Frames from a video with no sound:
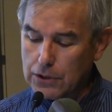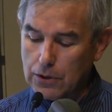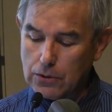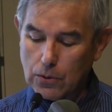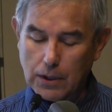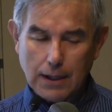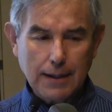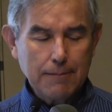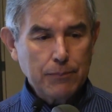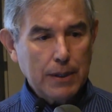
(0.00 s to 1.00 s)
territory,
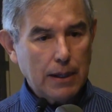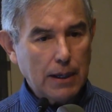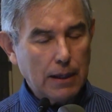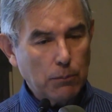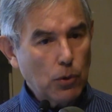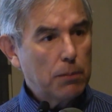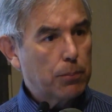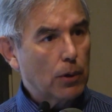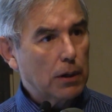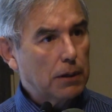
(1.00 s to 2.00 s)
and more
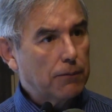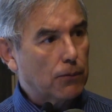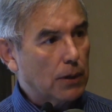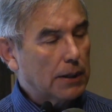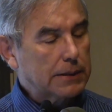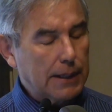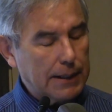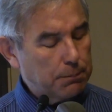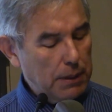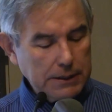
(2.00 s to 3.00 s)
importantly for us, it
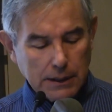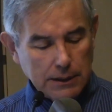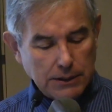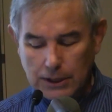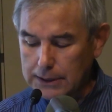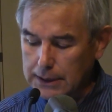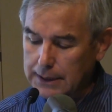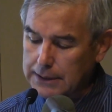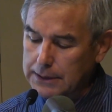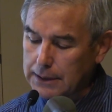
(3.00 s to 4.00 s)
had basically changed the
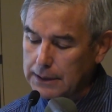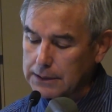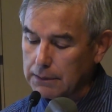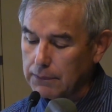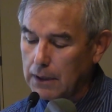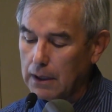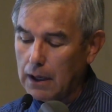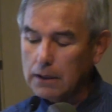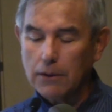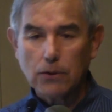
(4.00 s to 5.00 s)
destinies of all of